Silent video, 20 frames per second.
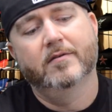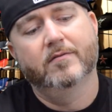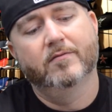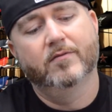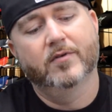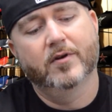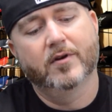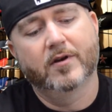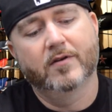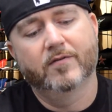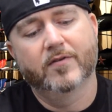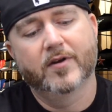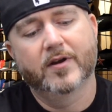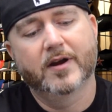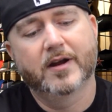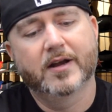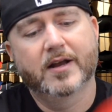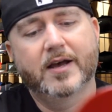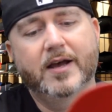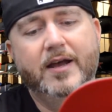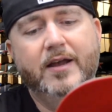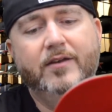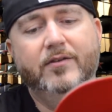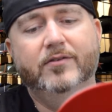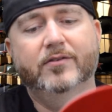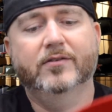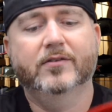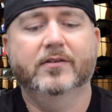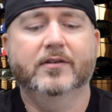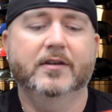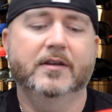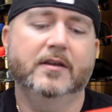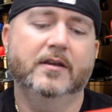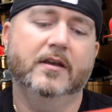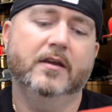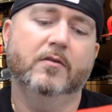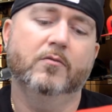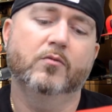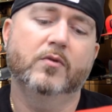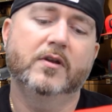Very, very nice.
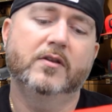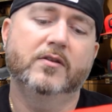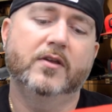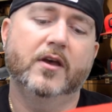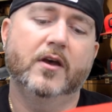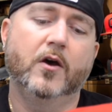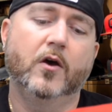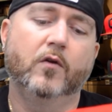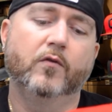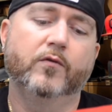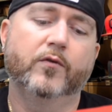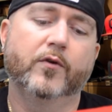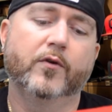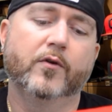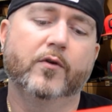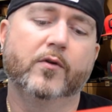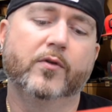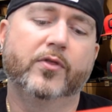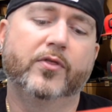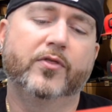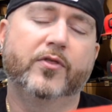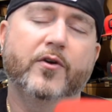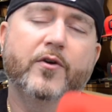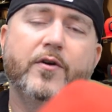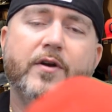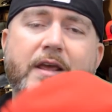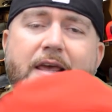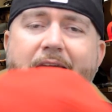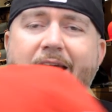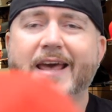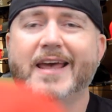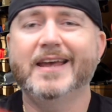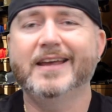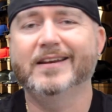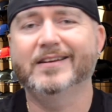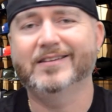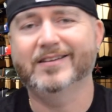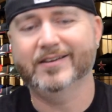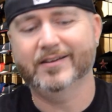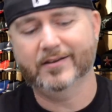It retailed for
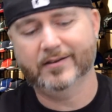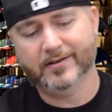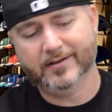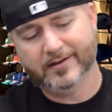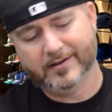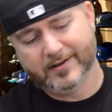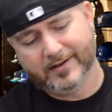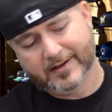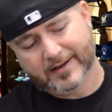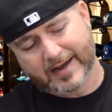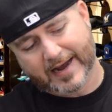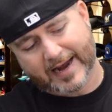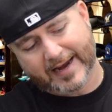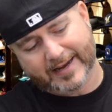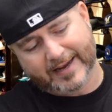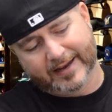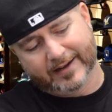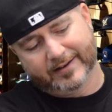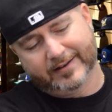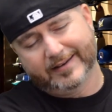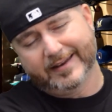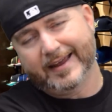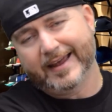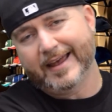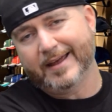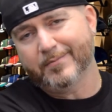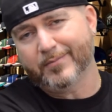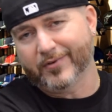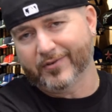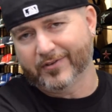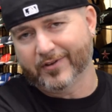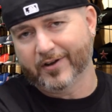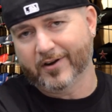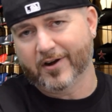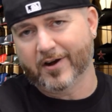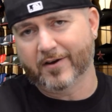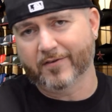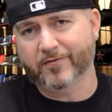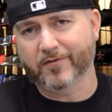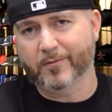$38. I get 10%
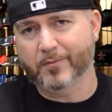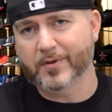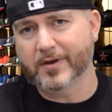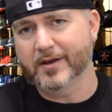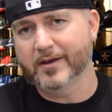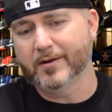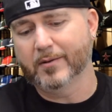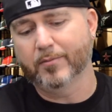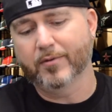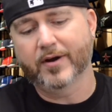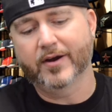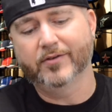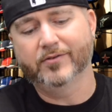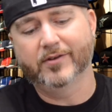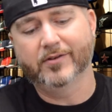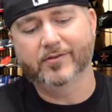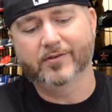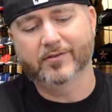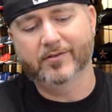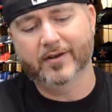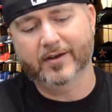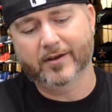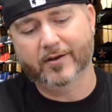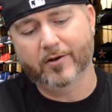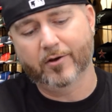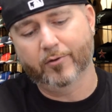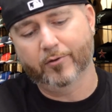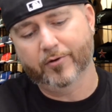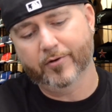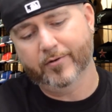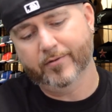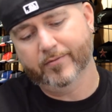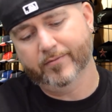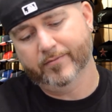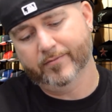off for being a Braves season ticket holder.